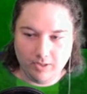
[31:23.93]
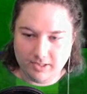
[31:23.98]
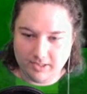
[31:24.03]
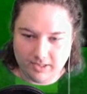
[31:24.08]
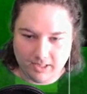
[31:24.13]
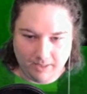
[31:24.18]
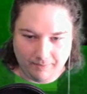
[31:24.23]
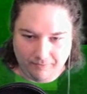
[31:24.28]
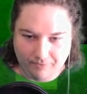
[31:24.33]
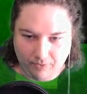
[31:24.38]
one
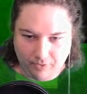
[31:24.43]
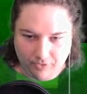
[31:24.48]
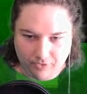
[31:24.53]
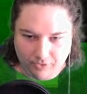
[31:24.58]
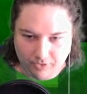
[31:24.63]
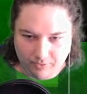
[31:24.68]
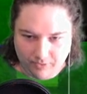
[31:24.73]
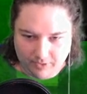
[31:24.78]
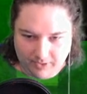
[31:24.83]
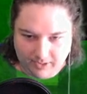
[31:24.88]
stepped
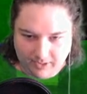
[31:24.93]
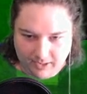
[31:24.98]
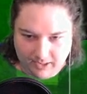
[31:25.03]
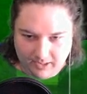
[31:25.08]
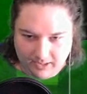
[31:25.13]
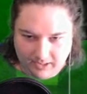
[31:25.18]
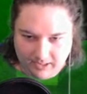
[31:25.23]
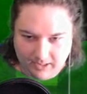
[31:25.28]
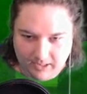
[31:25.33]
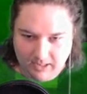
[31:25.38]
forth to
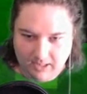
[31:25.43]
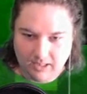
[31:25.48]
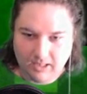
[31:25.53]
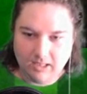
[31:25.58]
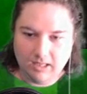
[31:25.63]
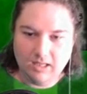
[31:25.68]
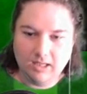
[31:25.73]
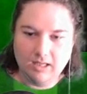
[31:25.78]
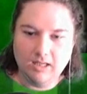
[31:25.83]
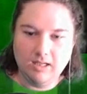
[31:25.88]
assist.
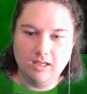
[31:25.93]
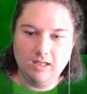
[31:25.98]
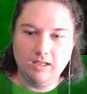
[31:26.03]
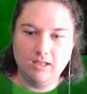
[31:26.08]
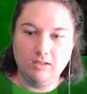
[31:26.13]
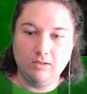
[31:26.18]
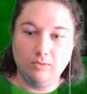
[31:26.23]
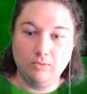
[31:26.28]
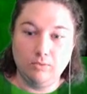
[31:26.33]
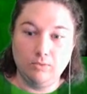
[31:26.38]

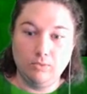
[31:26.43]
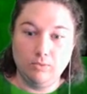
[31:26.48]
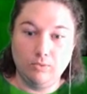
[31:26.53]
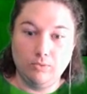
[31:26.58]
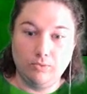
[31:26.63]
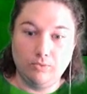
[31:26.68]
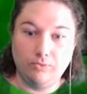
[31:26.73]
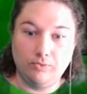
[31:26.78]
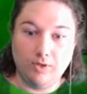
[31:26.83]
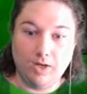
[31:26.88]
Ooh,
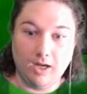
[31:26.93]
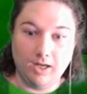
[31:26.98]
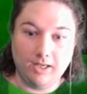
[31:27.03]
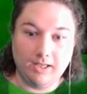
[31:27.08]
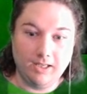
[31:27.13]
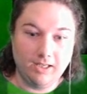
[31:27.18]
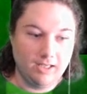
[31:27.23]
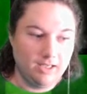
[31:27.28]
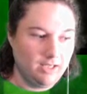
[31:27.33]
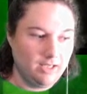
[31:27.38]

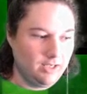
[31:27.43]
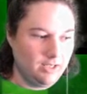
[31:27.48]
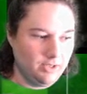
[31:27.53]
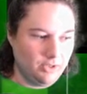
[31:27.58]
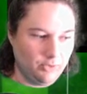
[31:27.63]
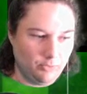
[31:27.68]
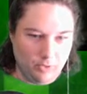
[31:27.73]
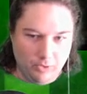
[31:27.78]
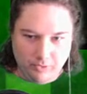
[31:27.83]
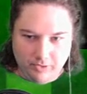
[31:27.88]
fuck.
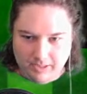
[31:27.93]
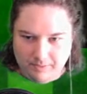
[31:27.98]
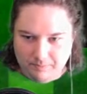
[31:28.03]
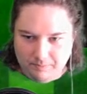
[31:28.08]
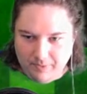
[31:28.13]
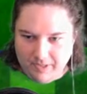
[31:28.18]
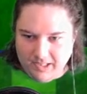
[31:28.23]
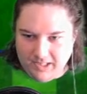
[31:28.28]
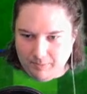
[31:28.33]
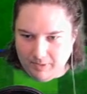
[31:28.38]
The
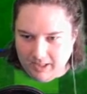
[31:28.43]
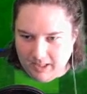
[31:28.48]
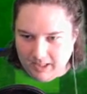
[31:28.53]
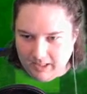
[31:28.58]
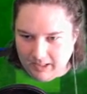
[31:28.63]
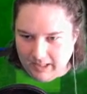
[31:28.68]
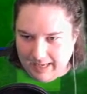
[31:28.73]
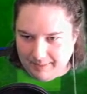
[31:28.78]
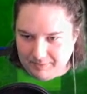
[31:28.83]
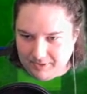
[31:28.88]
wounded beastman
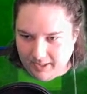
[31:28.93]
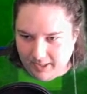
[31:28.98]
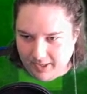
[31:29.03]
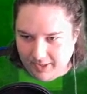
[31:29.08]
collapsed